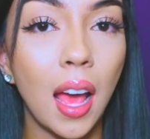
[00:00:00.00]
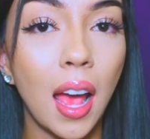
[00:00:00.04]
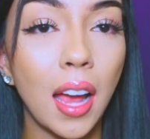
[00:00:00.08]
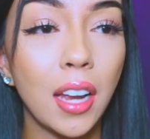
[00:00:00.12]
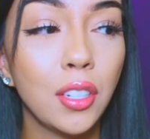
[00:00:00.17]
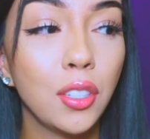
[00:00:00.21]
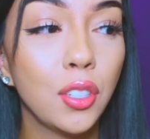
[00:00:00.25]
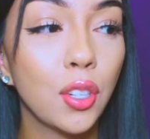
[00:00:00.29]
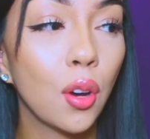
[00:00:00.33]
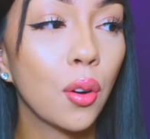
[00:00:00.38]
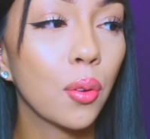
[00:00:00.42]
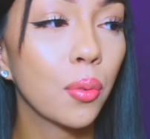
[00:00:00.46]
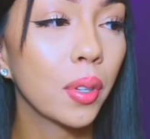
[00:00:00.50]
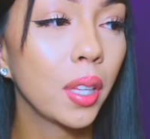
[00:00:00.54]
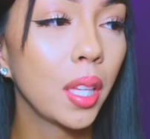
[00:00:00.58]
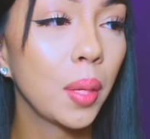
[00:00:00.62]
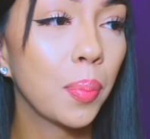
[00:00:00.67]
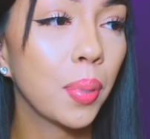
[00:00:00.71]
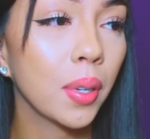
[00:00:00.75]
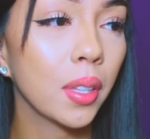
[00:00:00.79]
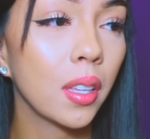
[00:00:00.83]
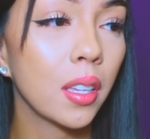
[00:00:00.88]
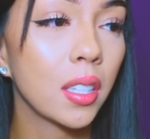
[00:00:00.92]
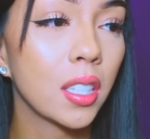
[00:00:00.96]
I don't really
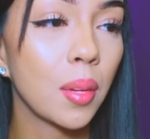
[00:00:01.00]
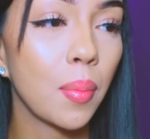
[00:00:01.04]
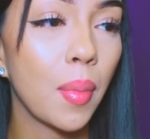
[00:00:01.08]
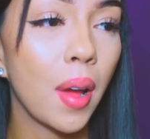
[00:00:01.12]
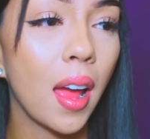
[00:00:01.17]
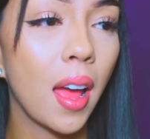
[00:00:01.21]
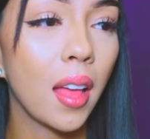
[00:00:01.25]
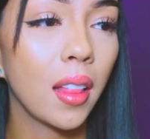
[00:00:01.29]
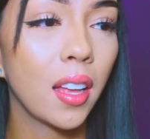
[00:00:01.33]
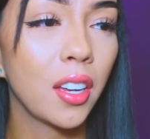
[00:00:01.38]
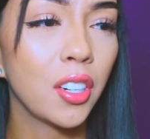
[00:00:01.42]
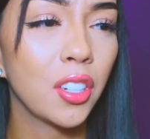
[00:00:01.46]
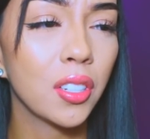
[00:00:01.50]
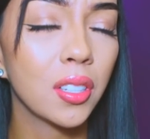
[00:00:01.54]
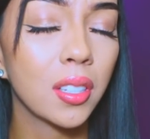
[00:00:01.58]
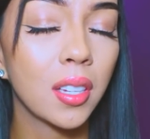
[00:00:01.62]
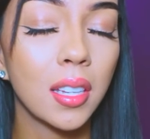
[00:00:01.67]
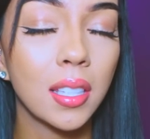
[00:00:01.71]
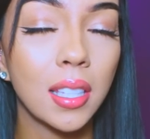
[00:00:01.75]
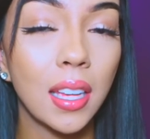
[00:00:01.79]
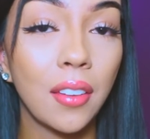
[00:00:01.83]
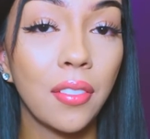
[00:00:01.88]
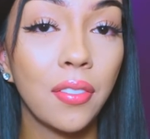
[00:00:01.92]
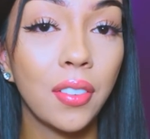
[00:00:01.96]
put this on my eyelashes
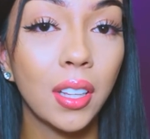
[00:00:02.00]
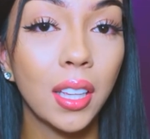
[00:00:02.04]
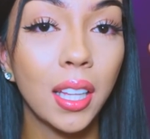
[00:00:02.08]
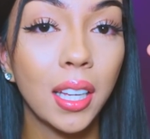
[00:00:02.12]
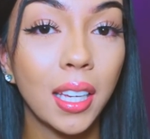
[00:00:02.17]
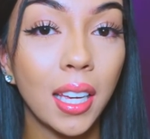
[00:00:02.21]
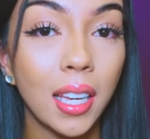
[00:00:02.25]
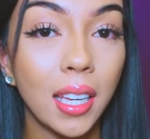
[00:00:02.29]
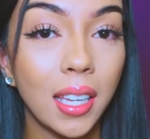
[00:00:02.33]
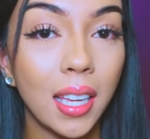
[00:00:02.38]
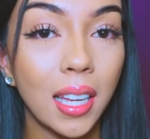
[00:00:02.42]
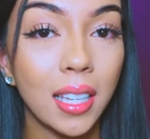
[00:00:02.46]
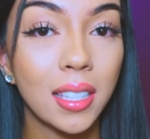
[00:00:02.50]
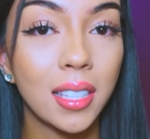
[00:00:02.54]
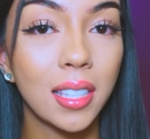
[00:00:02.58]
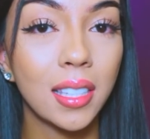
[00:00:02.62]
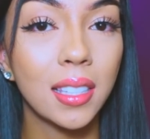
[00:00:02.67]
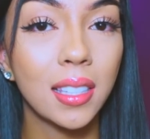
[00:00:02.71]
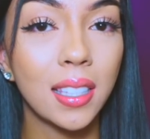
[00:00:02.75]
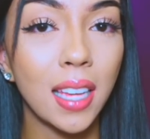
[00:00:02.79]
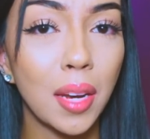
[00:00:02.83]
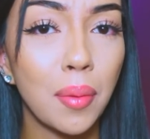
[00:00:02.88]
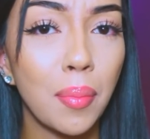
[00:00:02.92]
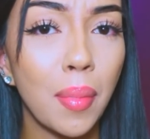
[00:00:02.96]
because I feel like it gets
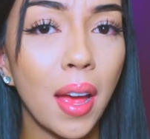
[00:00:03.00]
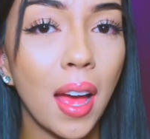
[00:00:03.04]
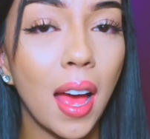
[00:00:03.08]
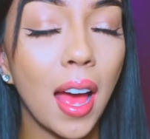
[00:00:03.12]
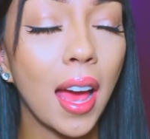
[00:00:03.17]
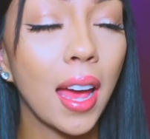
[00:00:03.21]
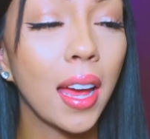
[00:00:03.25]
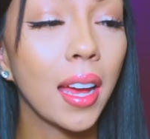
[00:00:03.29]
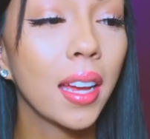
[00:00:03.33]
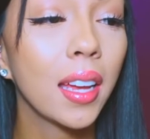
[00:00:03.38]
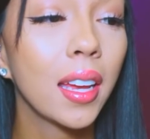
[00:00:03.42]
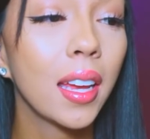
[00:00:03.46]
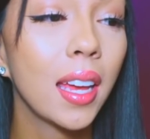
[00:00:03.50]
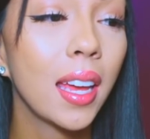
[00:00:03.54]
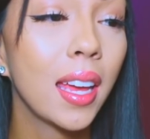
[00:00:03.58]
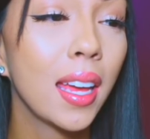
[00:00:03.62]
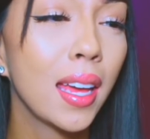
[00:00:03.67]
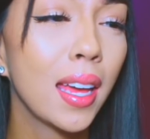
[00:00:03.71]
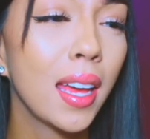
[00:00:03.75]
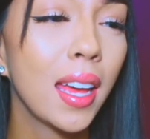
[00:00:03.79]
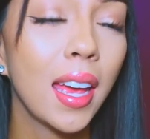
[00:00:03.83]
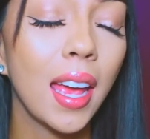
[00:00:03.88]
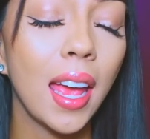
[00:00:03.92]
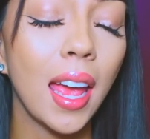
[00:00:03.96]
inside my eye
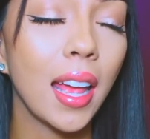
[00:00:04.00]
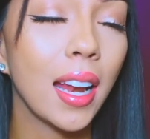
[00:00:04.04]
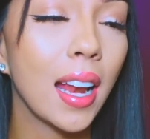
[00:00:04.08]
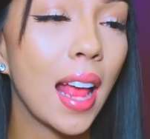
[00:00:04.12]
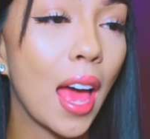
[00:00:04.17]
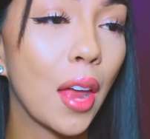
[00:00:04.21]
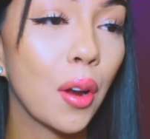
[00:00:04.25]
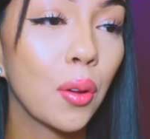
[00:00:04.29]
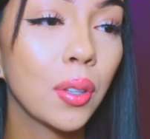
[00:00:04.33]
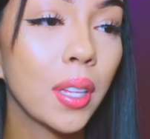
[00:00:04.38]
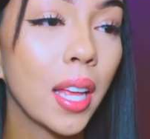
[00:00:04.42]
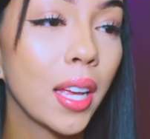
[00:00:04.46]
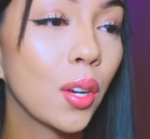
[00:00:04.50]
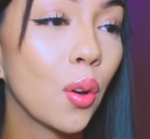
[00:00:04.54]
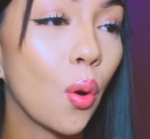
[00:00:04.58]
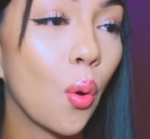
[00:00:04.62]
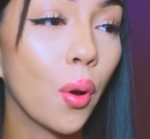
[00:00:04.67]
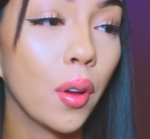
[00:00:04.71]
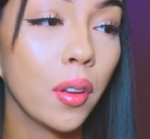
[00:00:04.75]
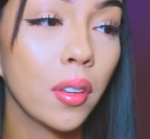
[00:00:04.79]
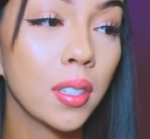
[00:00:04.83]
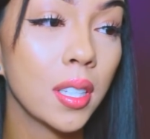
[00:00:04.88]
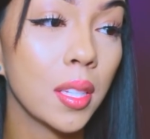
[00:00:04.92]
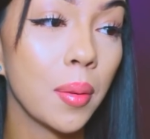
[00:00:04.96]
and I don't like
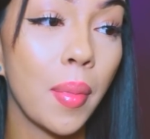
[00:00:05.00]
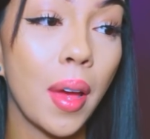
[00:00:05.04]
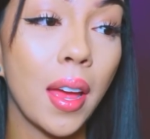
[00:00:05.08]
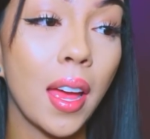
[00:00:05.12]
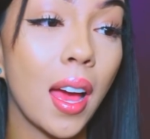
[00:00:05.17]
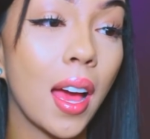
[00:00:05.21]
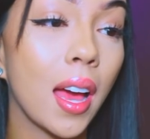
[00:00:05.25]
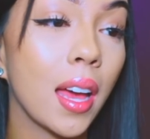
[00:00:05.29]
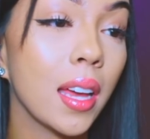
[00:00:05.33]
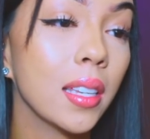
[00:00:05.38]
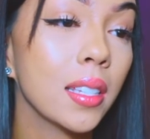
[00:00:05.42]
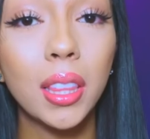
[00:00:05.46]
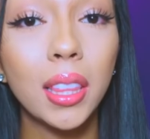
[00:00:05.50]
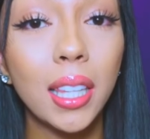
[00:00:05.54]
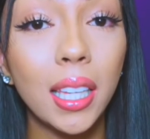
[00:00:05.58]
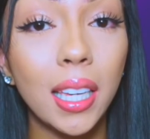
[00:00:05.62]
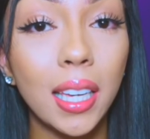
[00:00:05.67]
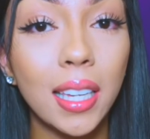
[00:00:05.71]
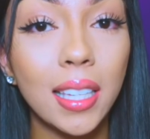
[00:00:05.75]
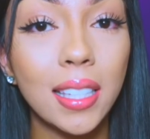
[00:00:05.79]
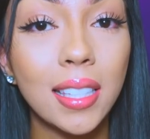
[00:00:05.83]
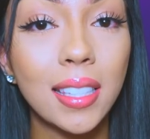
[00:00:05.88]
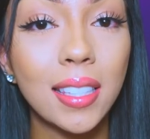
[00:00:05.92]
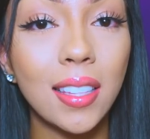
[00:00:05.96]
oils in my eyes. Put
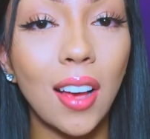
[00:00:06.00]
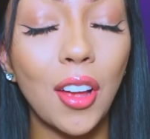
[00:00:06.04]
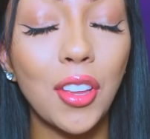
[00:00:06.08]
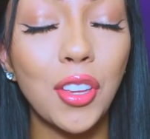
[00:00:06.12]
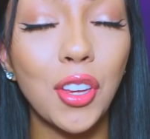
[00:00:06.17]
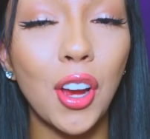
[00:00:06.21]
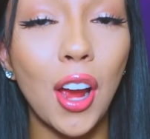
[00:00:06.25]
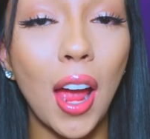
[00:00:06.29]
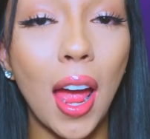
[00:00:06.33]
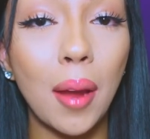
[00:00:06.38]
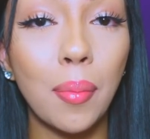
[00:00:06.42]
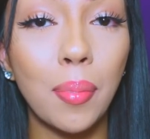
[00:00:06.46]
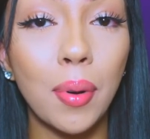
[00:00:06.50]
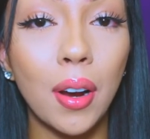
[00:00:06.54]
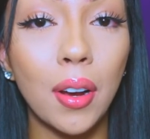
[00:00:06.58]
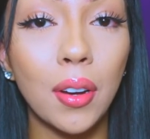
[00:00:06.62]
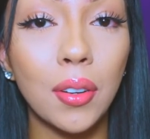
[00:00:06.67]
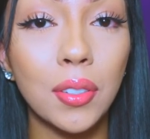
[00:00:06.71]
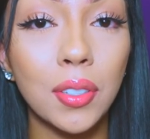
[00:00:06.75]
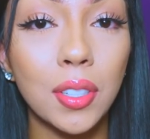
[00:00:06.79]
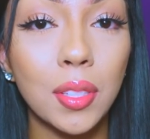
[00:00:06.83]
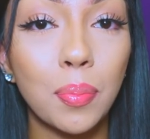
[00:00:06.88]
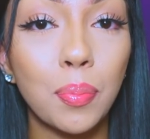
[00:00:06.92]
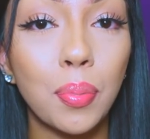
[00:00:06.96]
this on your
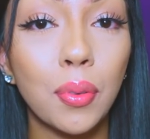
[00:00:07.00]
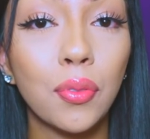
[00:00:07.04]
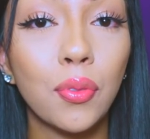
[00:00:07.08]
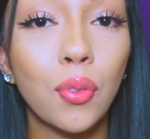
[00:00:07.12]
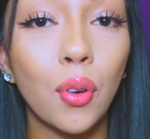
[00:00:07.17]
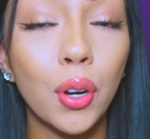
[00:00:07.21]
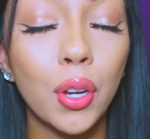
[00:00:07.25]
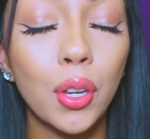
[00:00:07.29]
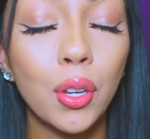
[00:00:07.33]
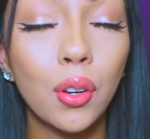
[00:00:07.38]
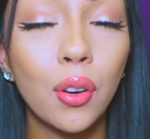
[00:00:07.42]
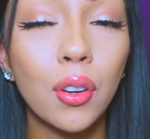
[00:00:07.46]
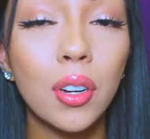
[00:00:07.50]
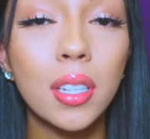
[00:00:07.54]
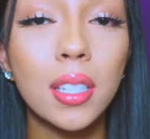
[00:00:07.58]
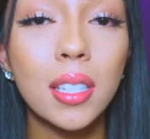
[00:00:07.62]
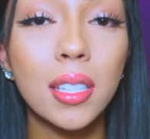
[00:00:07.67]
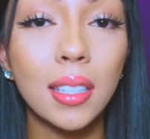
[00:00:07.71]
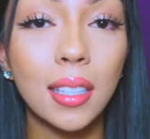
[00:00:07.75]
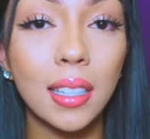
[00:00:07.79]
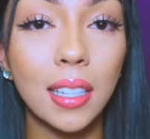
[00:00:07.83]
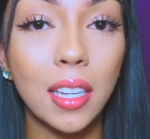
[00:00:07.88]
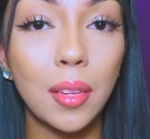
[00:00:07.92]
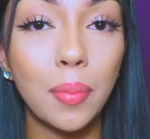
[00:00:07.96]
eyebrows before you go to
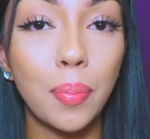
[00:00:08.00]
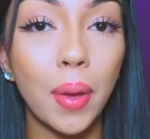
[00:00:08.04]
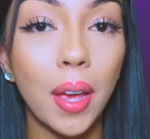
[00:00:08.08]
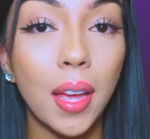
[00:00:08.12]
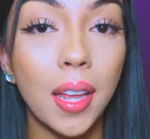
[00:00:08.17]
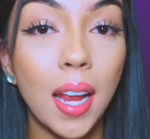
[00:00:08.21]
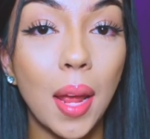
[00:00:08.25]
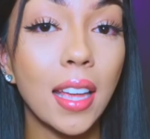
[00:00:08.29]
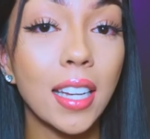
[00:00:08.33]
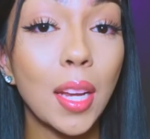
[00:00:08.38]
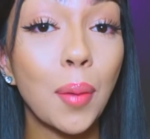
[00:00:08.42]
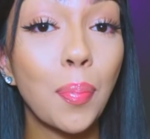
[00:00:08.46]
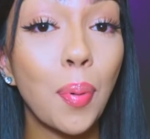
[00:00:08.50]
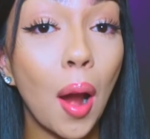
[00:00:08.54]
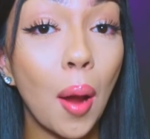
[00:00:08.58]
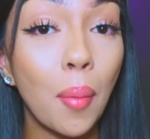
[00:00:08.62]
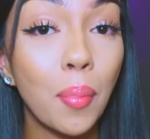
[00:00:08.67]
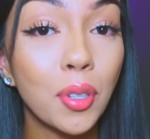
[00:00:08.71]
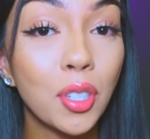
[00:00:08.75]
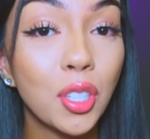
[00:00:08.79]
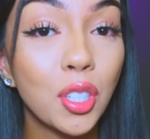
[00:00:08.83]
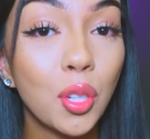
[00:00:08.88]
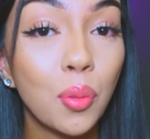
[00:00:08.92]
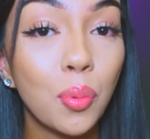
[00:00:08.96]
sleep, and I
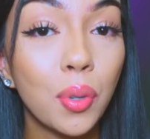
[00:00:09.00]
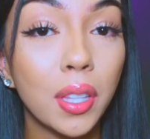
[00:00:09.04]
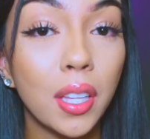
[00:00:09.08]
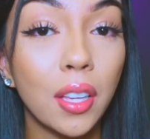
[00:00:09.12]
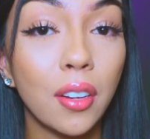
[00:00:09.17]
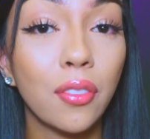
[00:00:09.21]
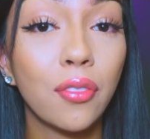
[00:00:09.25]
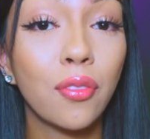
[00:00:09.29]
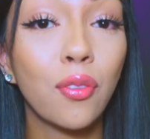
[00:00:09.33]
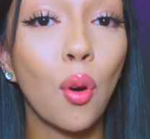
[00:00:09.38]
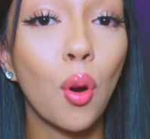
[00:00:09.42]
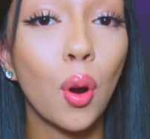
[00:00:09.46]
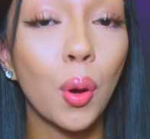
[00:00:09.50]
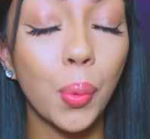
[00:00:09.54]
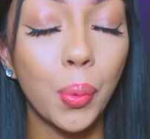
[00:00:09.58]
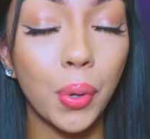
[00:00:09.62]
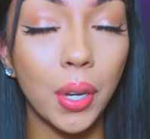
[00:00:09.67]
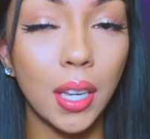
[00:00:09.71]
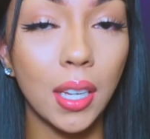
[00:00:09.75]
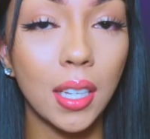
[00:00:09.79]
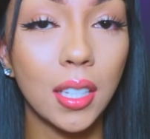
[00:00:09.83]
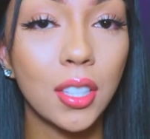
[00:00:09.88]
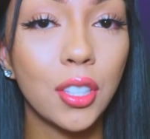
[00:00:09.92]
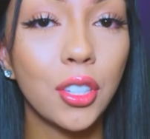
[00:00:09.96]
promise you within 4
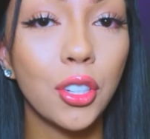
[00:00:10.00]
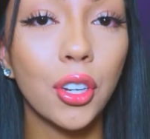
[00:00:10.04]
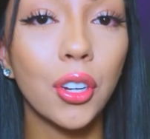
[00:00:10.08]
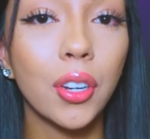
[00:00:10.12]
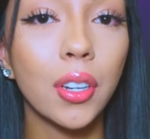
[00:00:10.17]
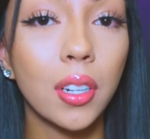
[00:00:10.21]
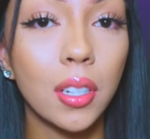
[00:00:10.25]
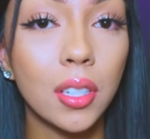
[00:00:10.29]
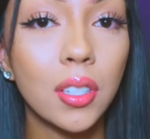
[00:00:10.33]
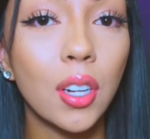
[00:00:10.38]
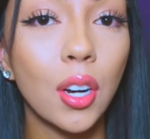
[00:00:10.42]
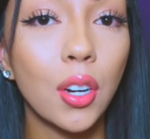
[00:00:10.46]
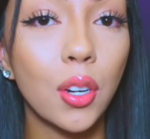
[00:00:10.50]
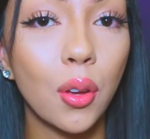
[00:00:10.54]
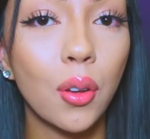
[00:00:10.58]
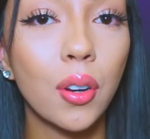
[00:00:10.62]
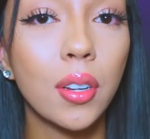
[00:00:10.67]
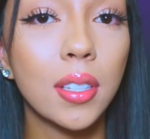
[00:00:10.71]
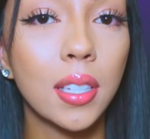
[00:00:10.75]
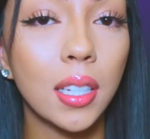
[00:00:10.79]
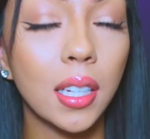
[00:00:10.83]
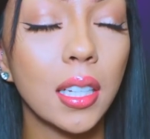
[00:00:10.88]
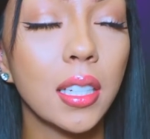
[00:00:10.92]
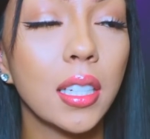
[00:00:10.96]
weeks you're gonna start
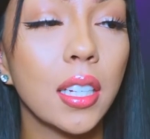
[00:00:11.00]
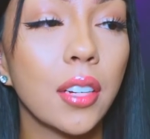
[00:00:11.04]
noticing a